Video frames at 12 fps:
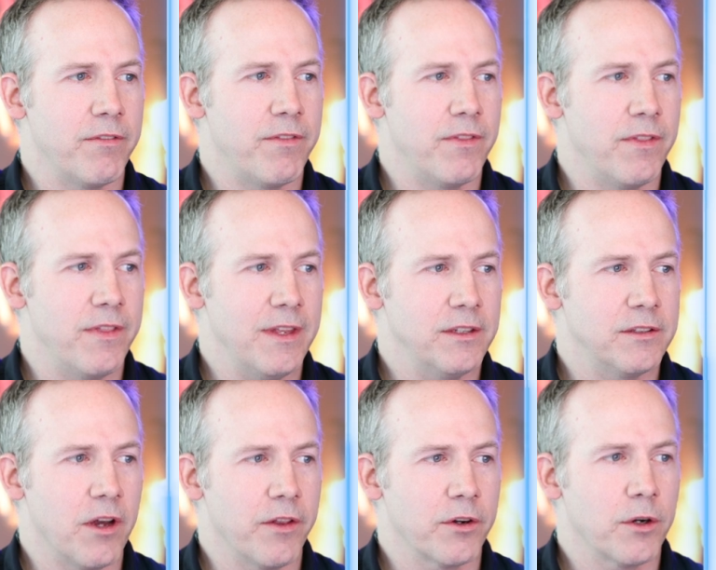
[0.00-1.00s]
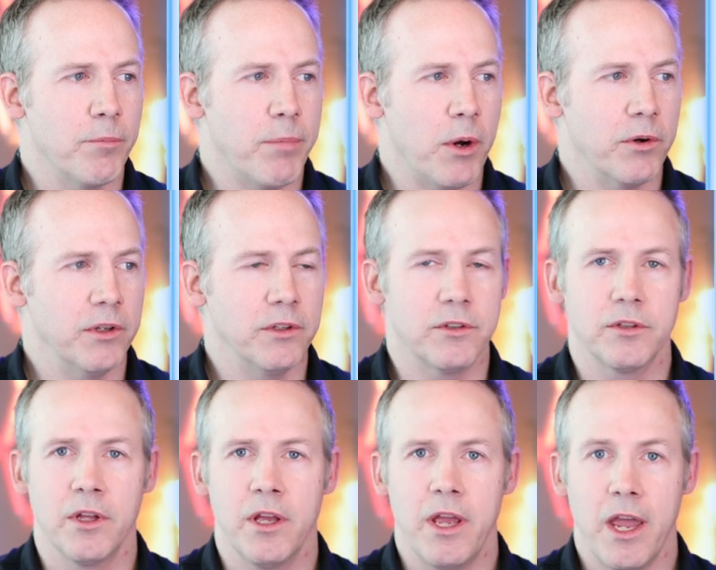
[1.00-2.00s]
of these other
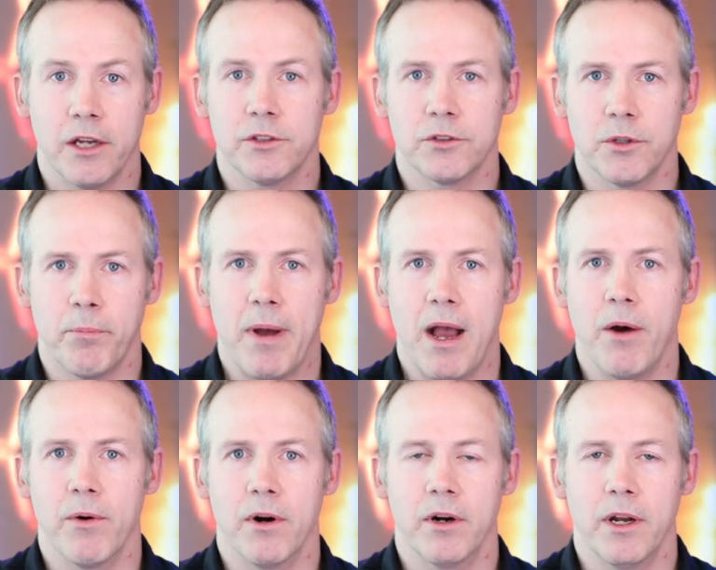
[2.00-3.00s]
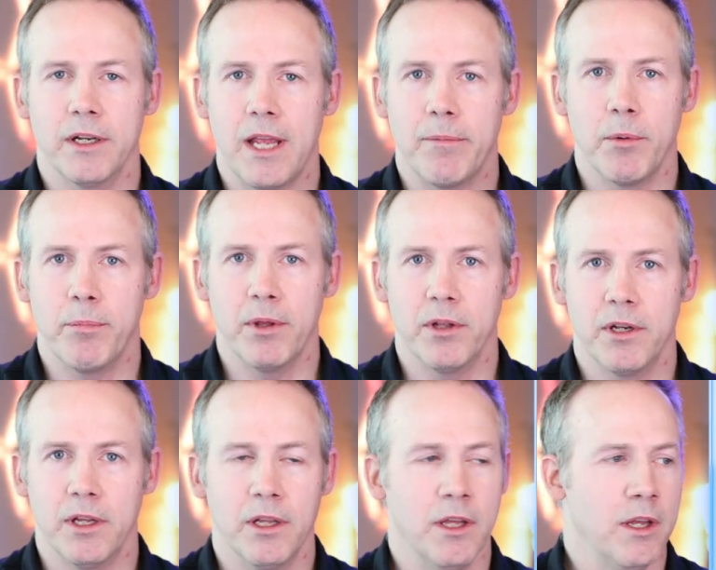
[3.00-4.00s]
components extra power and
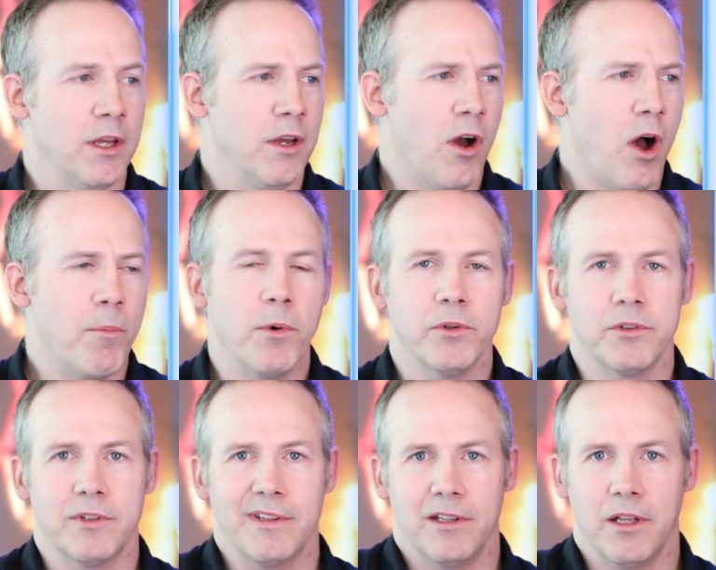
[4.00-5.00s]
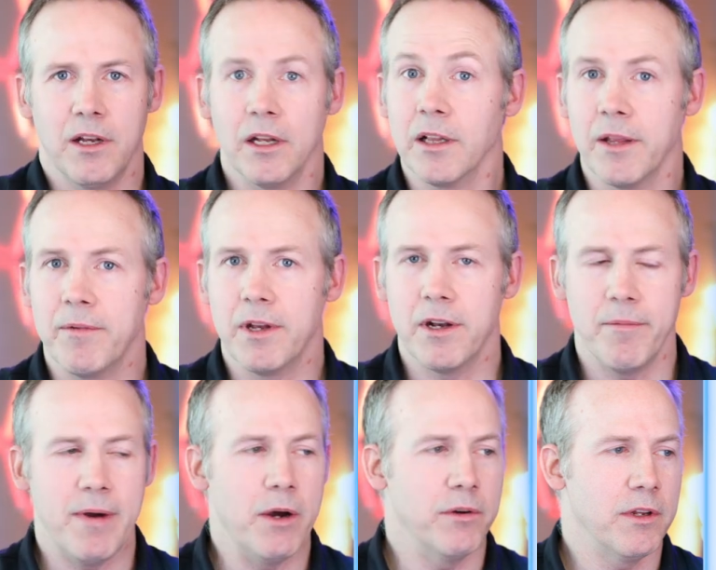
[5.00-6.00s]
capability, almost an unlimited
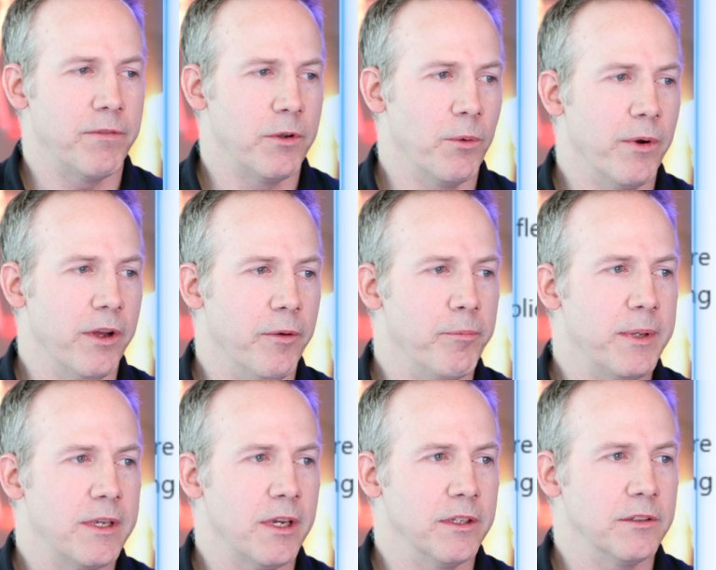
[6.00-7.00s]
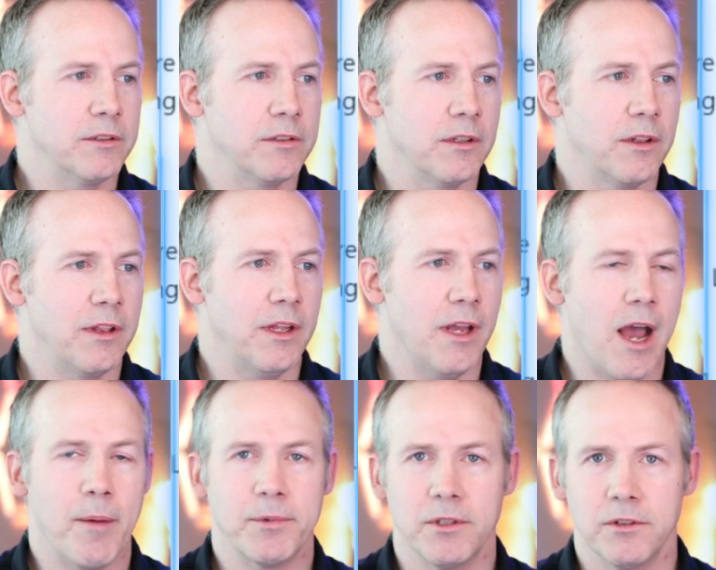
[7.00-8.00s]
amount, if you will, because the
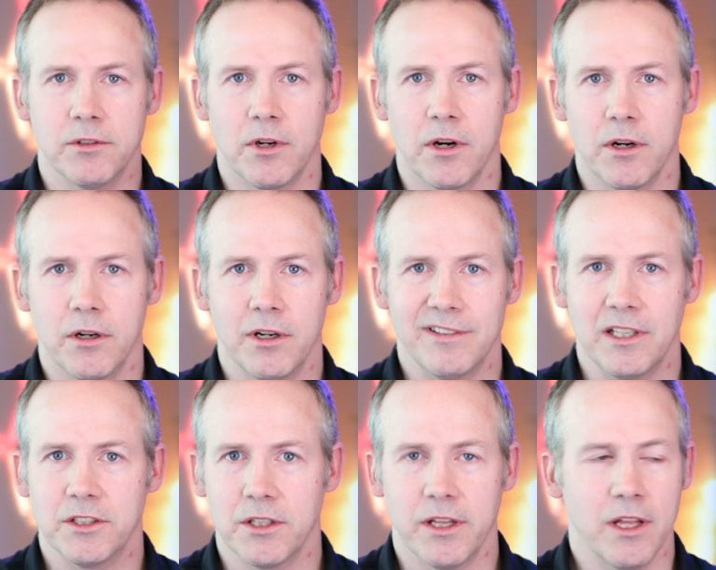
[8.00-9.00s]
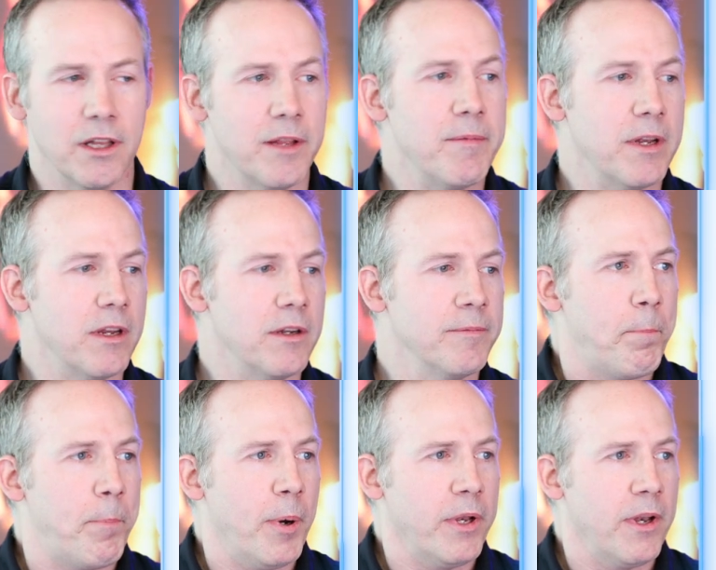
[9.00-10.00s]
options are essentially unlimited.
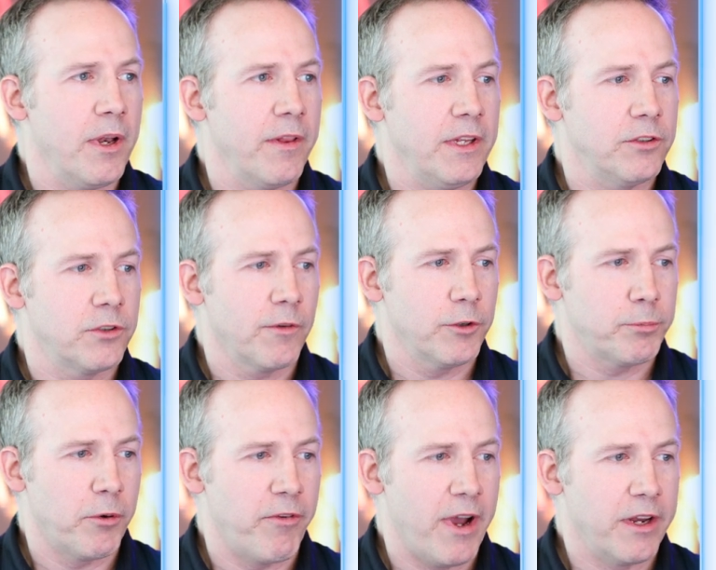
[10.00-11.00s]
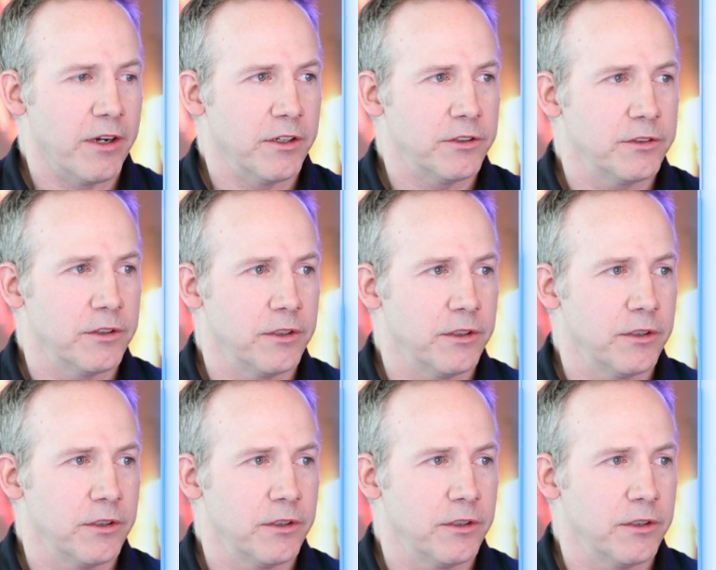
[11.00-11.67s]
But these service providers,